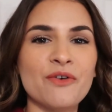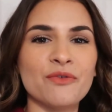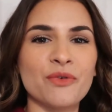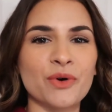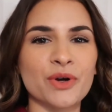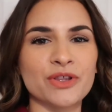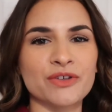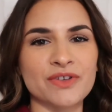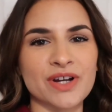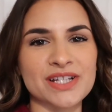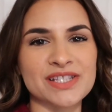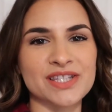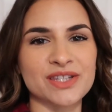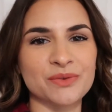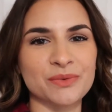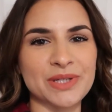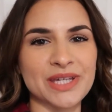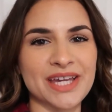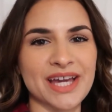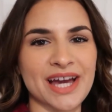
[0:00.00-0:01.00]
for the rest of
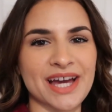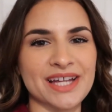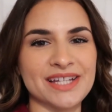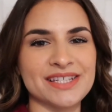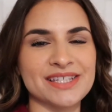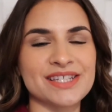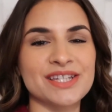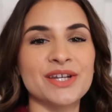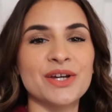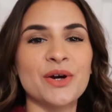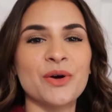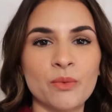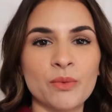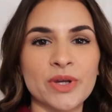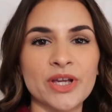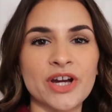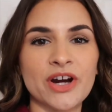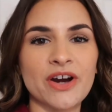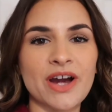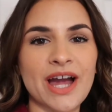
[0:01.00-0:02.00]
the weekend.
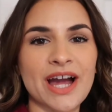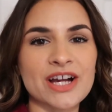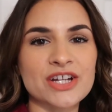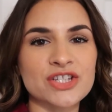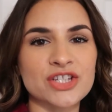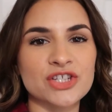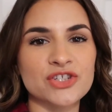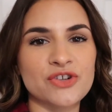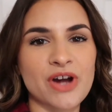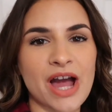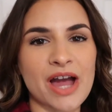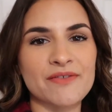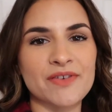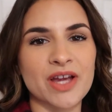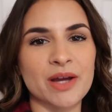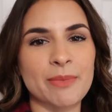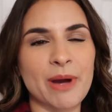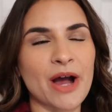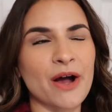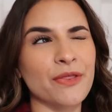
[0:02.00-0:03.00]
We are actually
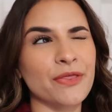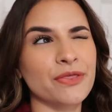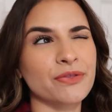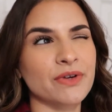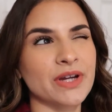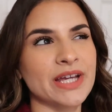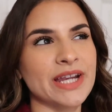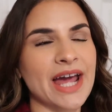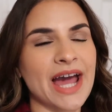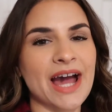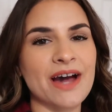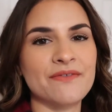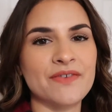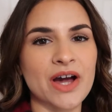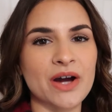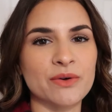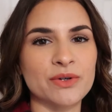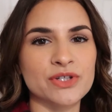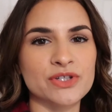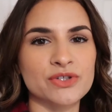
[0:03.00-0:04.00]
driving about 3.5
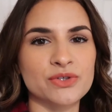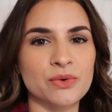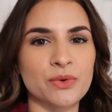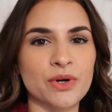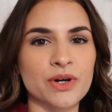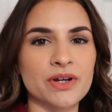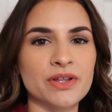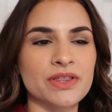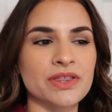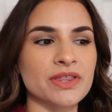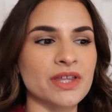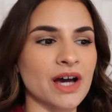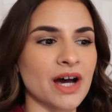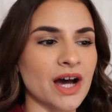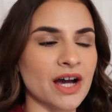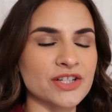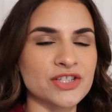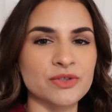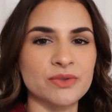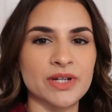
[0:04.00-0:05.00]
hours north
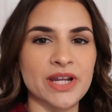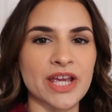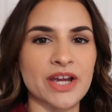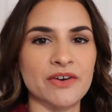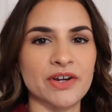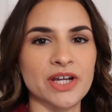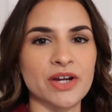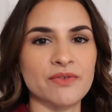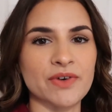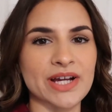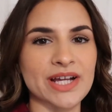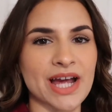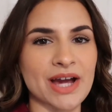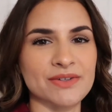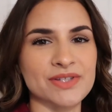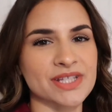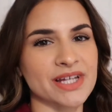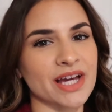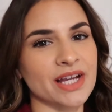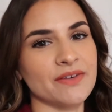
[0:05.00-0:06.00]
to an area right
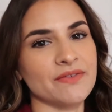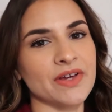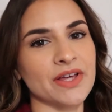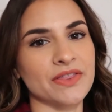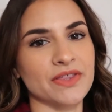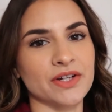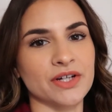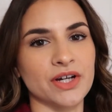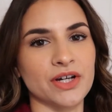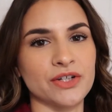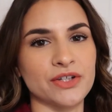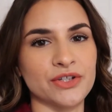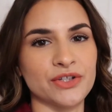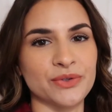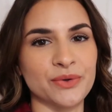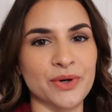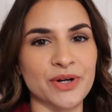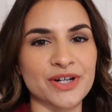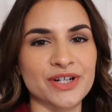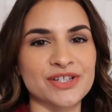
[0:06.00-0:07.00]
outside of Ithaca, New
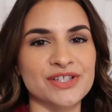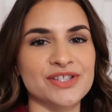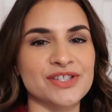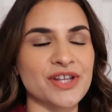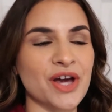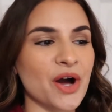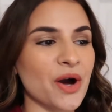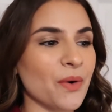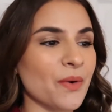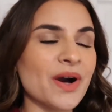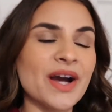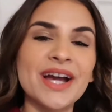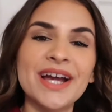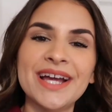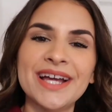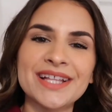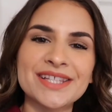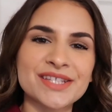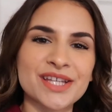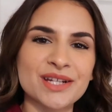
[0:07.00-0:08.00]
York. So
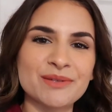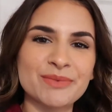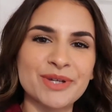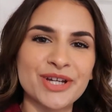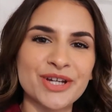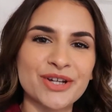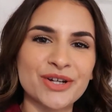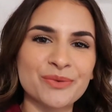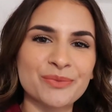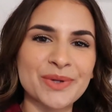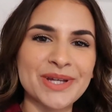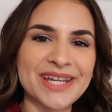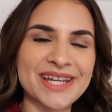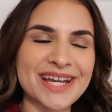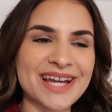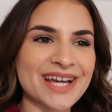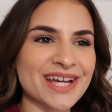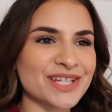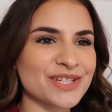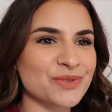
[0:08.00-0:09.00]
it's gonna be a good
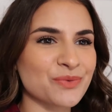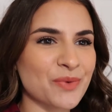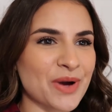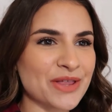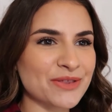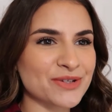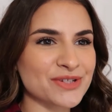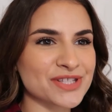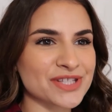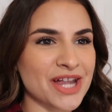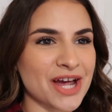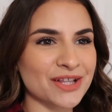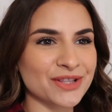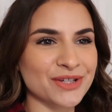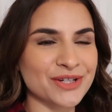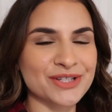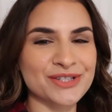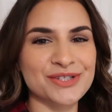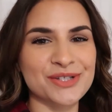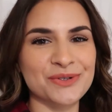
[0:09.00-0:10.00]
weekend. Weather's not
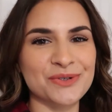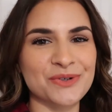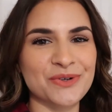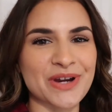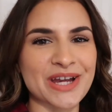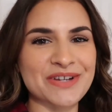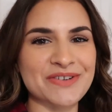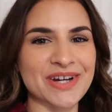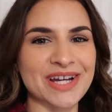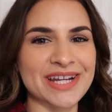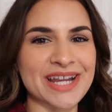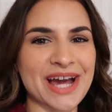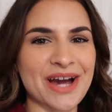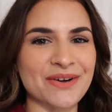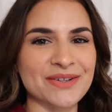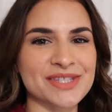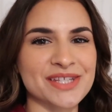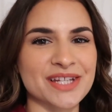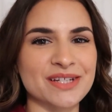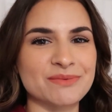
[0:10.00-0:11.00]
looking so great right
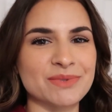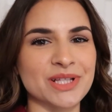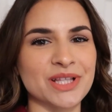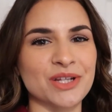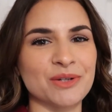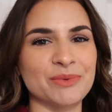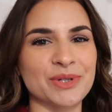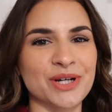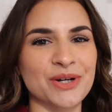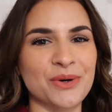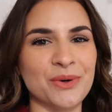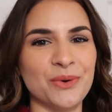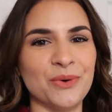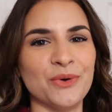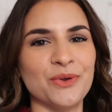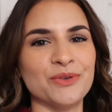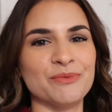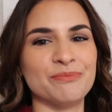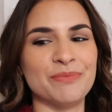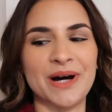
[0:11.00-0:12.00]
now. It's gonna be a little bit
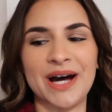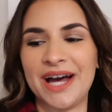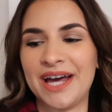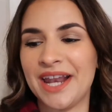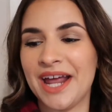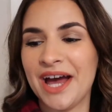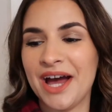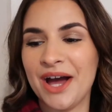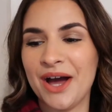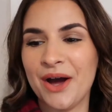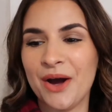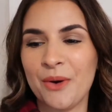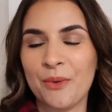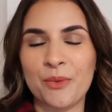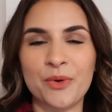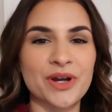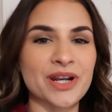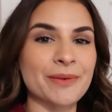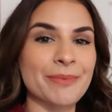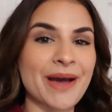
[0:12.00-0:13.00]
cold, but
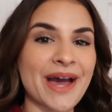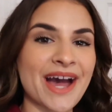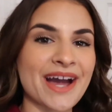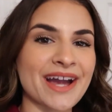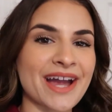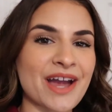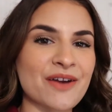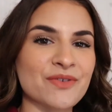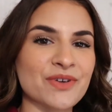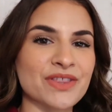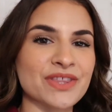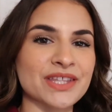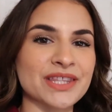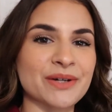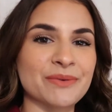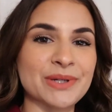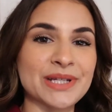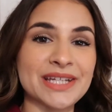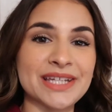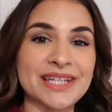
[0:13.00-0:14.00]
we're gonna pack everything that we